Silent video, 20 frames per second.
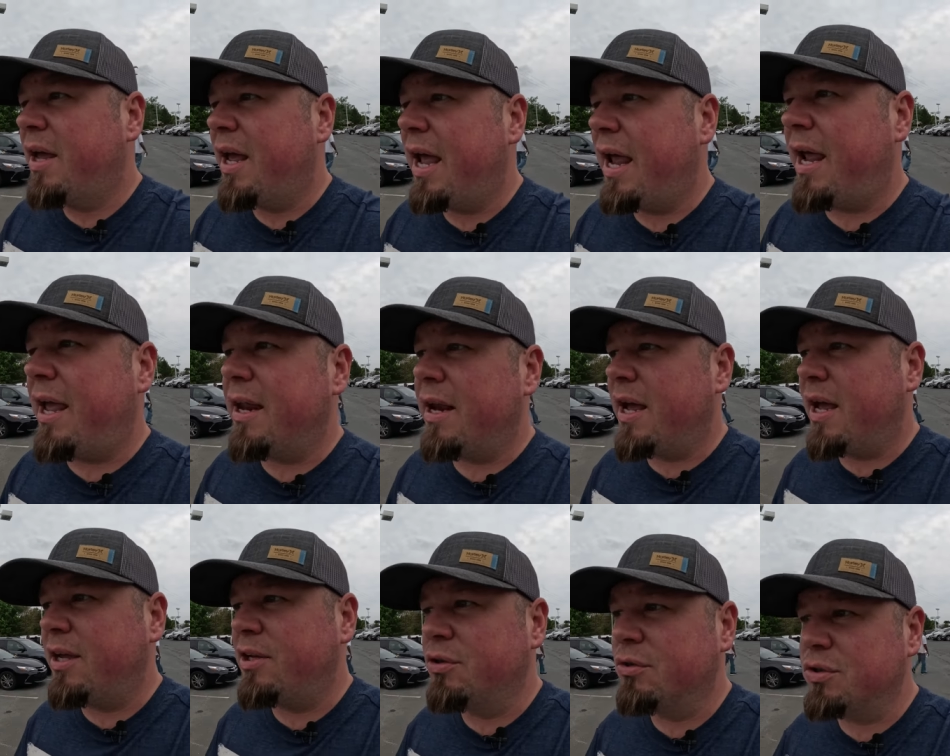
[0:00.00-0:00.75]
And
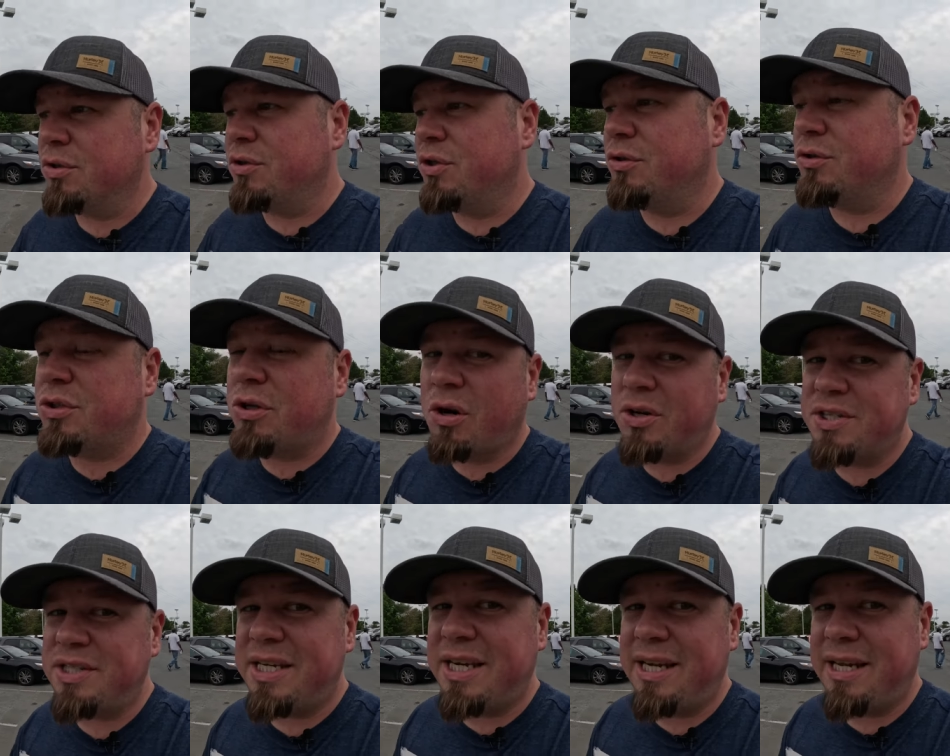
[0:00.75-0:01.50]
uh, you'll you'll
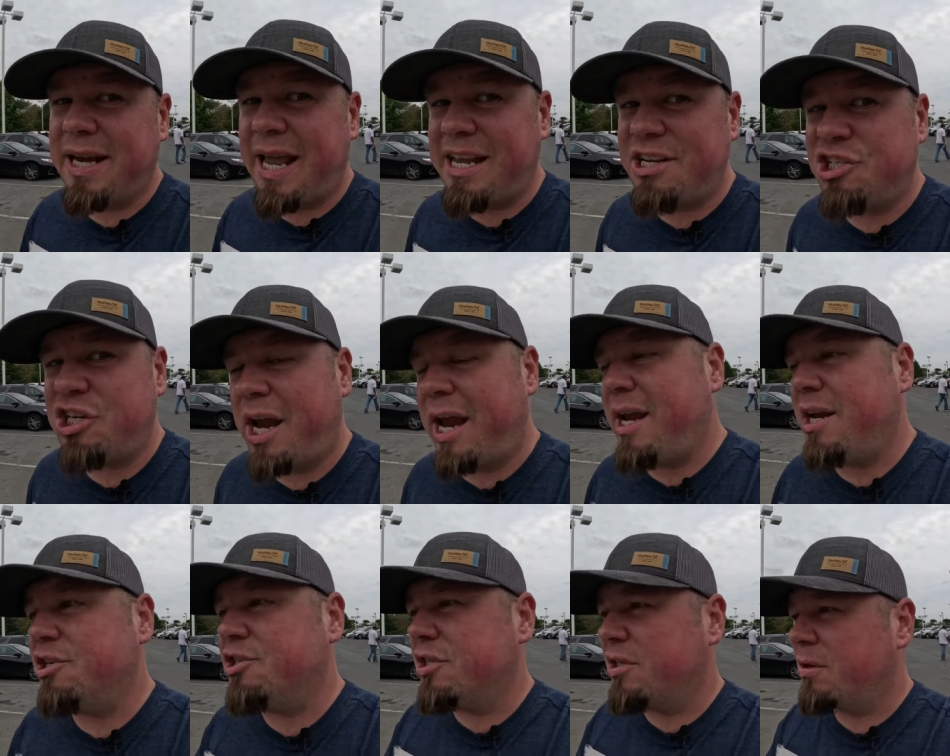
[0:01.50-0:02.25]
start seeing a
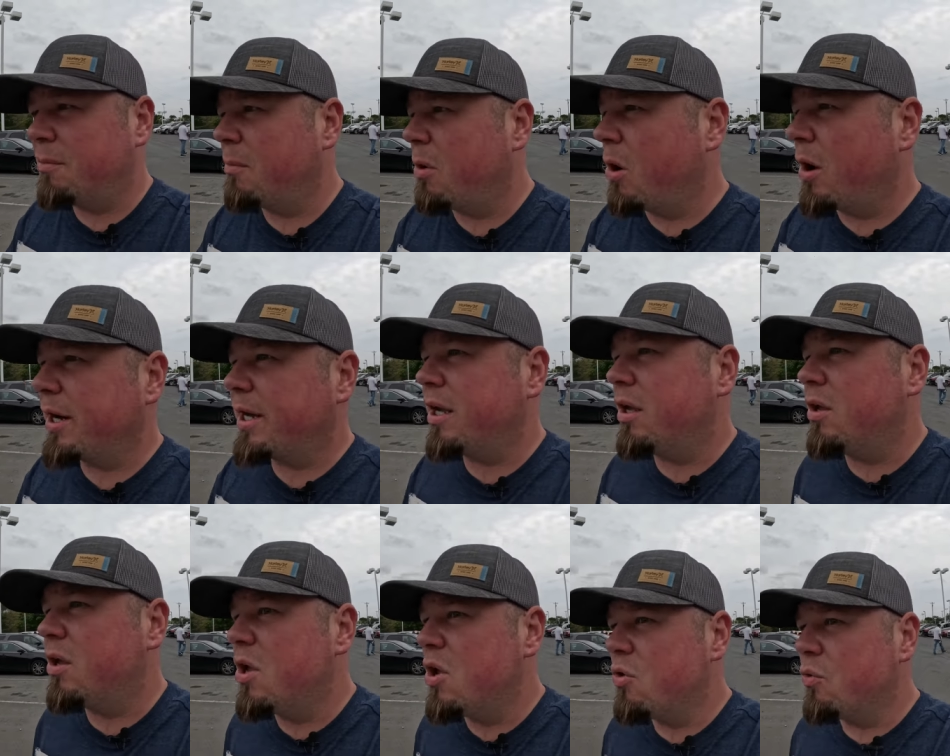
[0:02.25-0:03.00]
change in the
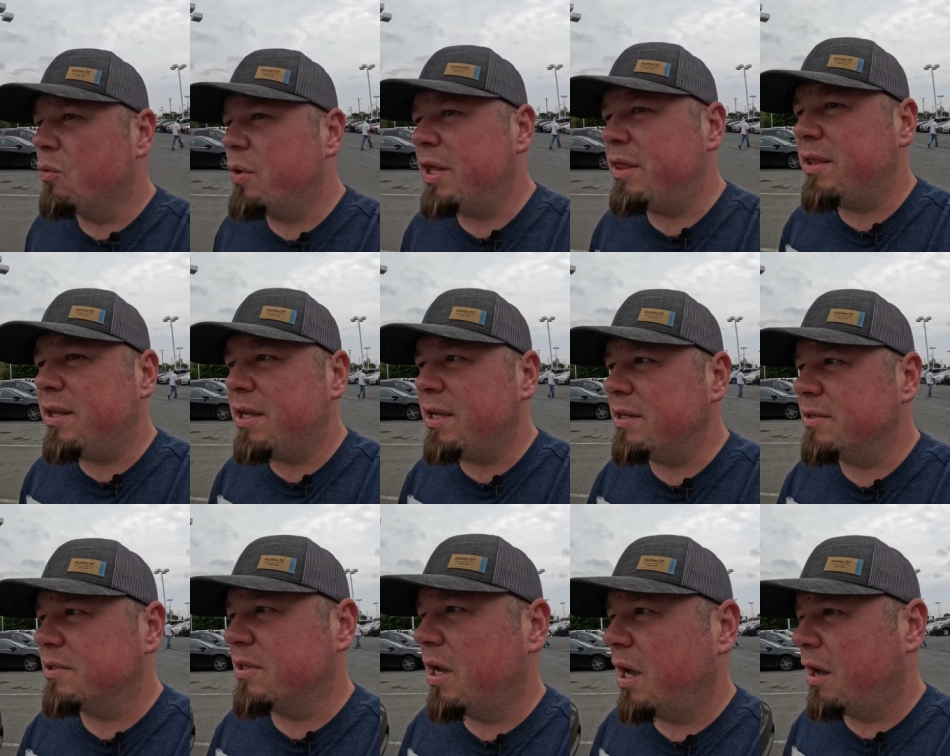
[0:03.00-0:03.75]
market when
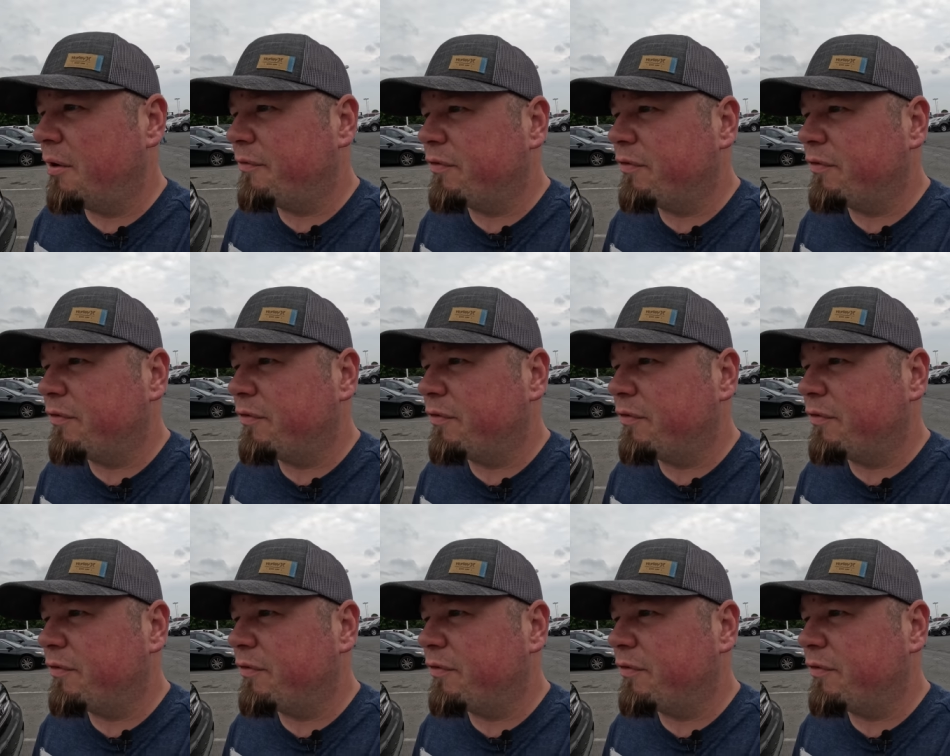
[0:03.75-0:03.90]
these uh,